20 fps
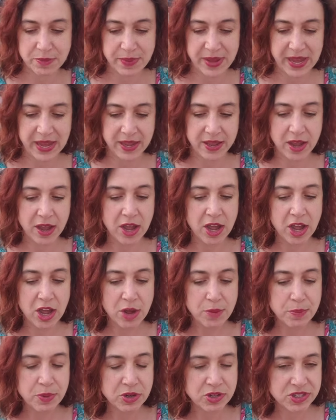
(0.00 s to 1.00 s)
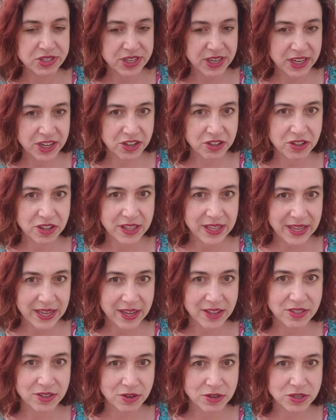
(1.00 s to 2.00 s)
pain, particularly
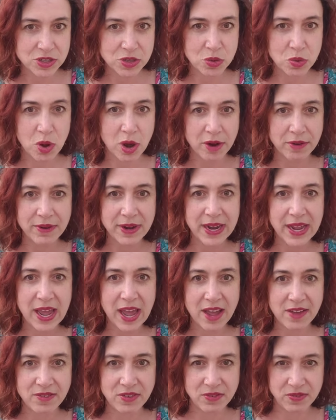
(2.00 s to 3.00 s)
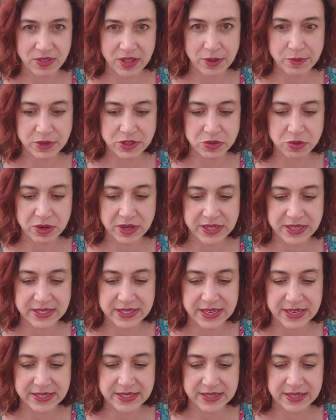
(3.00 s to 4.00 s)
in those who already have inflammatory
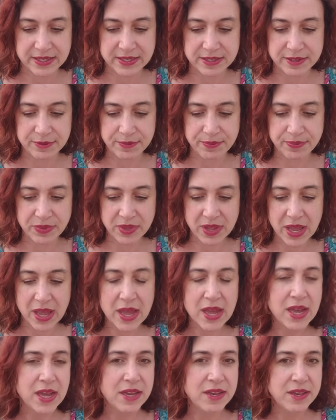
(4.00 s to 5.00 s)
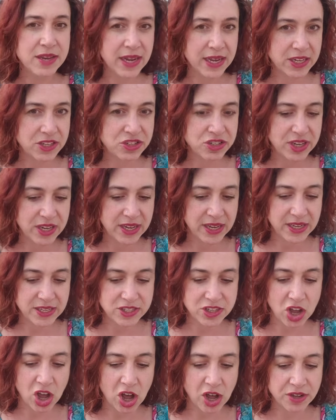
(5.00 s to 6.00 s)
diseases. Nightshades
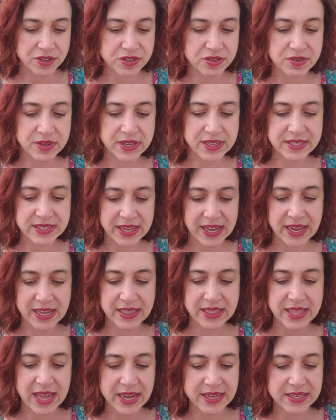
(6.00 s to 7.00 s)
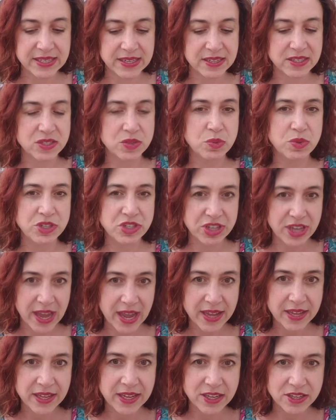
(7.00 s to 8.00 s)
also contain lectins, which
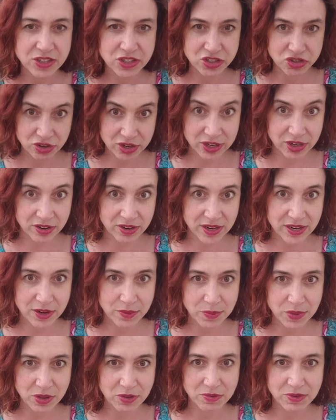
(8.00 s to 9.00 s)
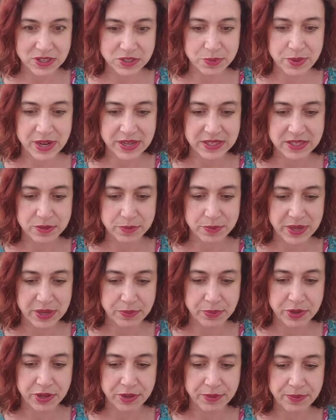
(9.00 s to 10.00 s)
can trigger an immune response in
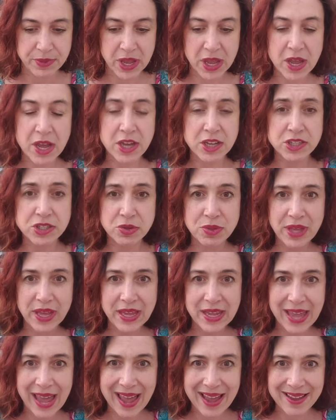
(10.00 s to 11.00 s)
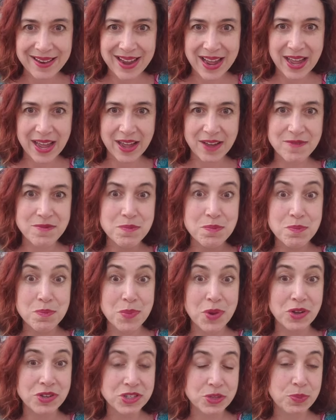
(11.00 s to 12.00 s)
people. So they can have
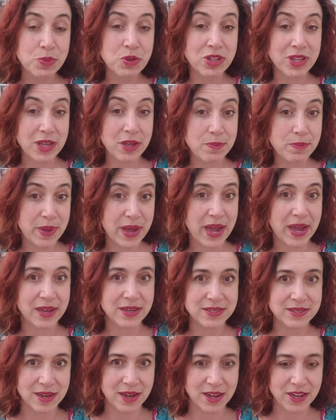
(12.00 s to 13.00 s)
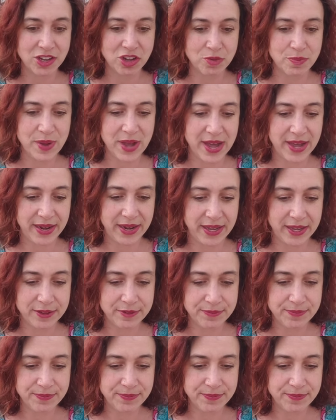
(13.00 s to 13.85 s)
multiple impacts on your body.